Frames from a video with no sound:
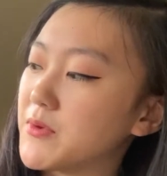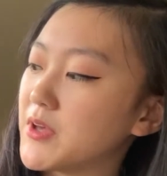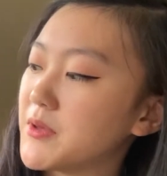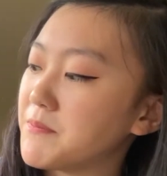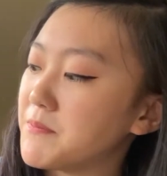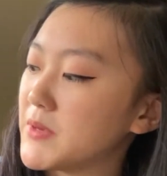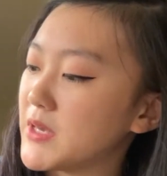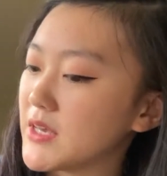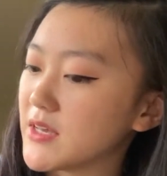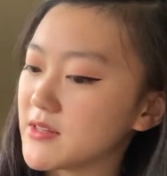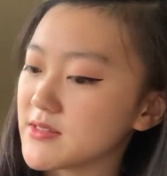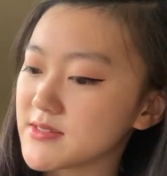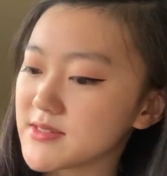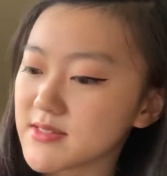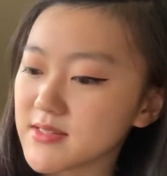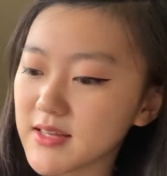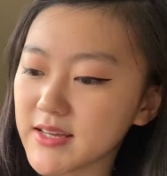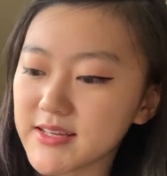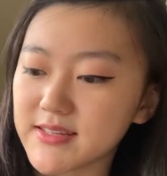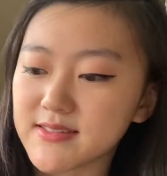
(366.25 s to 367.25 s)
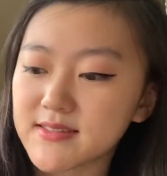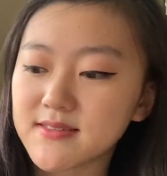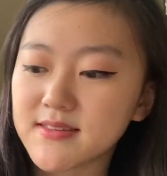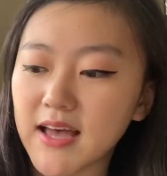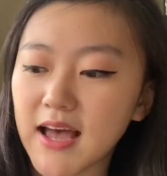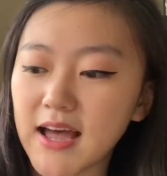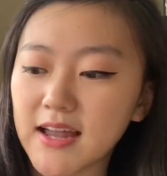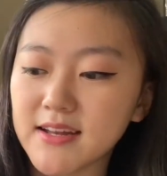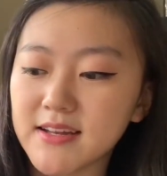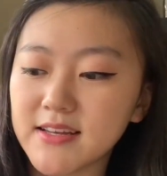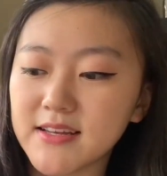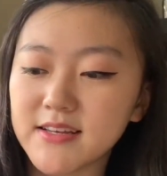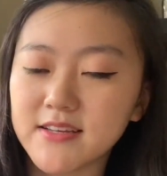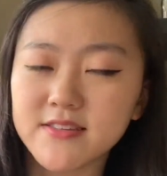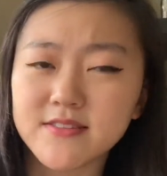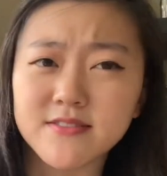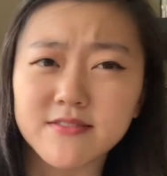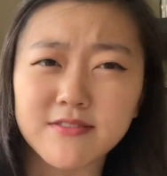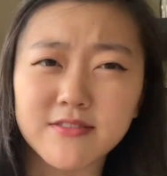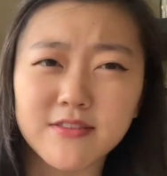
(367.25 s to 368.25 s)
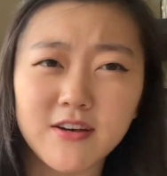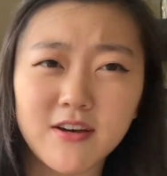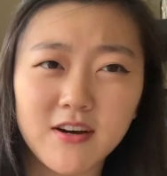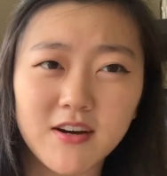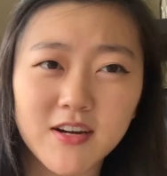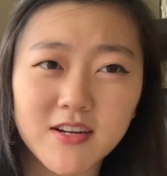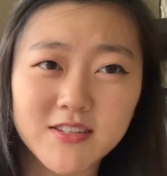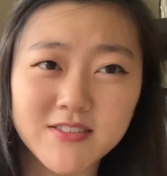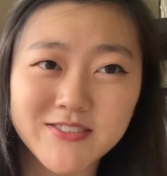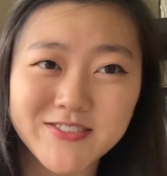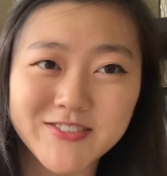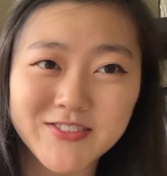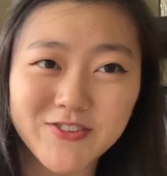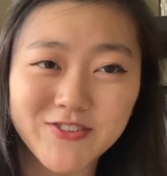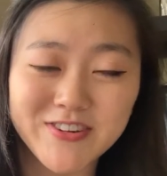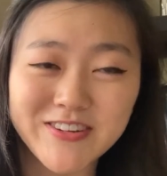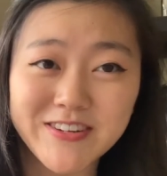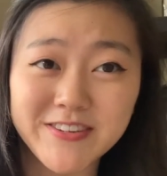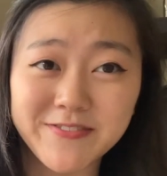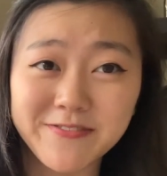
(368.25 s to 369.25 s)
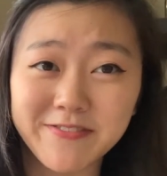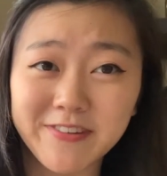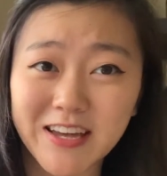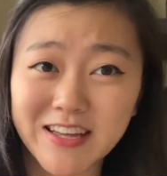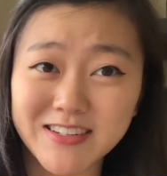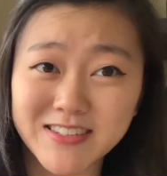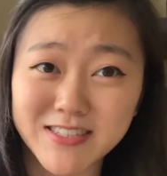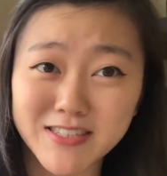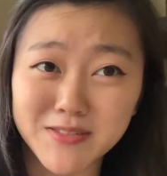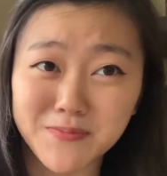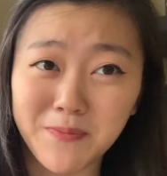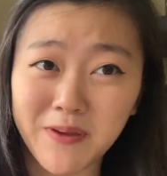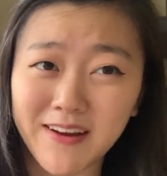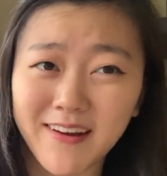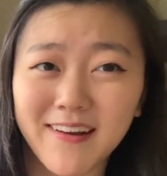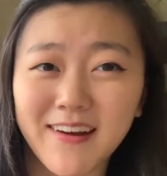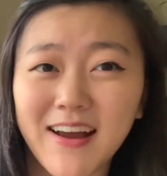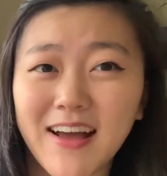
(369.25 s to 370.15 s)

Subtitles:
means like sadness, loss, grief, and despair.